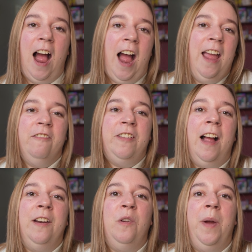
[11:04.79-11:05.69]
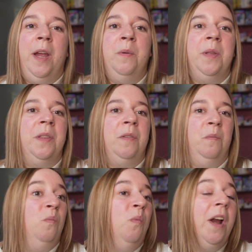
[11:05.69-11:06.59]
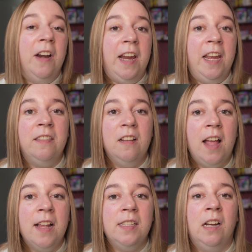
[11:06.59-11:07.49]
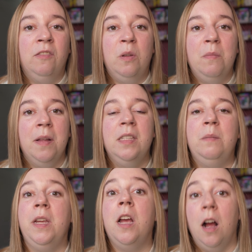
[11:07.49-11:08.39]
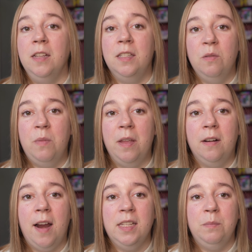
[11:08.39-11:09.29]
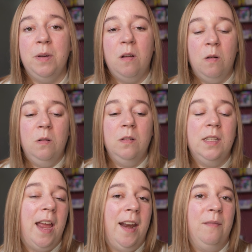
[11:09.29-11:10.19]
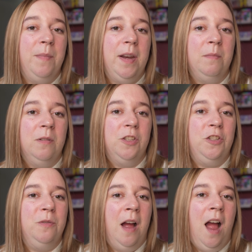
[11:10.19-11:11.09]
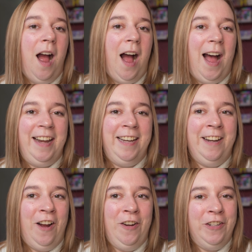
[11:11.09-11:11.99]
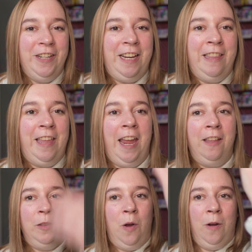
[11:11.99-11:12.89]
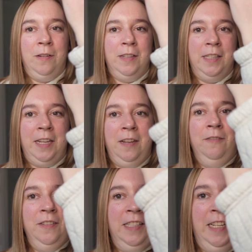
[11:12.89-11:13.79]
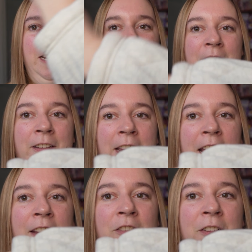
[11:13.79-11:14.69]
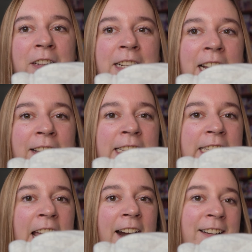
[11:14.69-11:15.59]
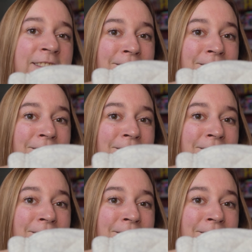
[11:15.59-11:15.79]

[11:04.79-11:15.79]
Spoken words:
I have gotten away with wearing it the last several months because the weather has been cold and I've been able to hide it underneath a long sleeve. See, you can't even really tell it's there.